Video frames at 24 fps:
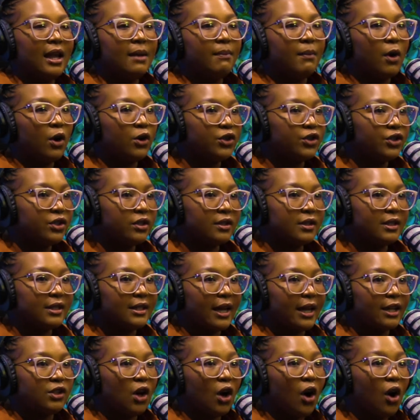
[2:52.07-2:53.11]
emotional
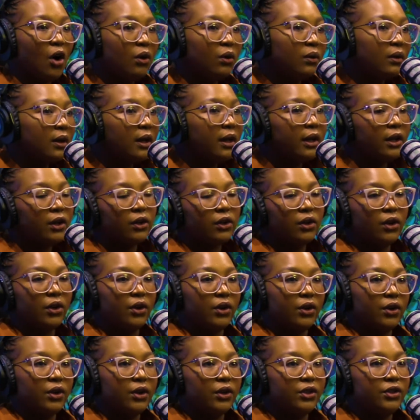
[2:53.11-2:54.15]
states only
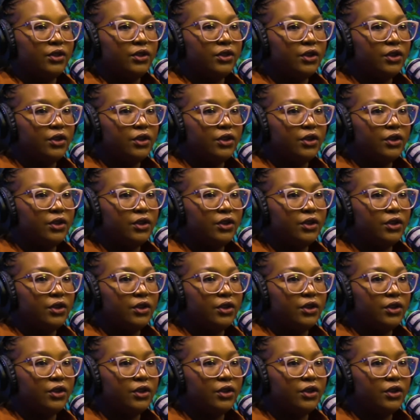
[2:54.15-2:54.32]
occur